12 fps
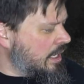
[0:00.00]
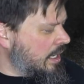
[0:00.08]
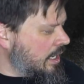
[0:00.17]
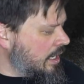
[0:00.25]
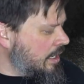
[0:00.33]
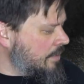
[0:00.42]

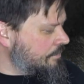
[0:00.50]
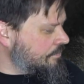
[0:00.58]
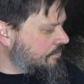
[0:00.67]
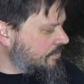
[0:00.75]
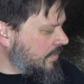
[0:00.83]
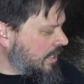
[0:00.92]

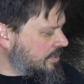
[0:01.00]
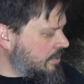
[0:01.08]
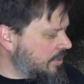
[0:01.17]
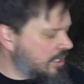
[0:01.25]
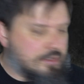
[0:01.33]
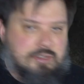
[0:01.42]
Some of
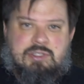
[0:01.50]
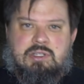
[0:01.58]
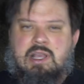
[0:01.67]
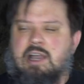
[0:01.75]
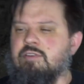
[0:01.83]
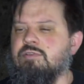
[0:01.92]
the others still
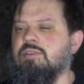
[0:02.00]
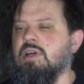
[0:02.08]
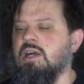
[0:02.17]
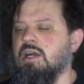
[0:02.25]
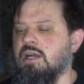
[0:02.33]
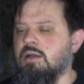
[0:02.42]
have
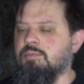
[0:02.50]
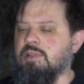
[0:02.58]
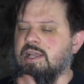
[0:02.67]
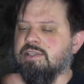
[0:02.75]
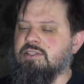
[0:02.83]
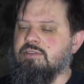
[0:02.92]

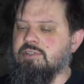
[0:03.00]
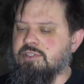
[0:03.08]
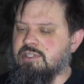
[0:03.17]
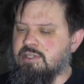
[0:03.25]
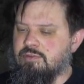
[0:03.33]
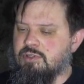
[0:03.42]
plastic
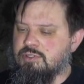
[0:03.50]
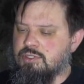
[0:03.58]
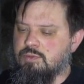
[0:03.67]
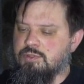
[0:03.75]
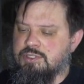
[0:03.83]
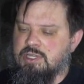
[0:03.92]
receivers.
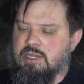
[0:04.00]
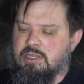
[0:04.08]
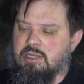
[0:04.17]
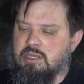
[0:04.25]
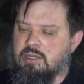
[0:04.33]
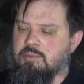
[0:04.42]
This one's got,
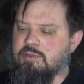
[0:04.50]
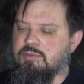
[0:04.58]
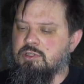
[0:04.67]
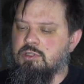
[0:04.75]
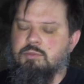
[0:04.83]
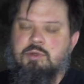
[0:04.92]
I believe, an
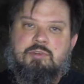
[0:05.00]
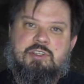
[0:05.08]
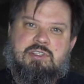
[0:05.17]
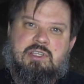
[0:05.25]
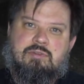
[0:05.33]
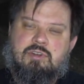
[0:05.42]
aluminum
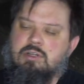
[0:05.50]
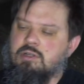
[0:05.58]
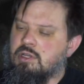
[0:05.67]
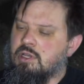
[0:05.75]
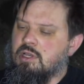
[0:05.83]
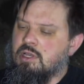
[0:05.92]
receiver.
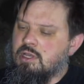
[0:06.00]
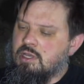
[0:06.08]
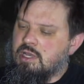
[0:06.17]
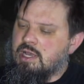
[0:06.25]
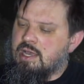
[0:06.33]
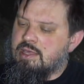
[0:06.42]

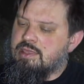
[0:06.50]
I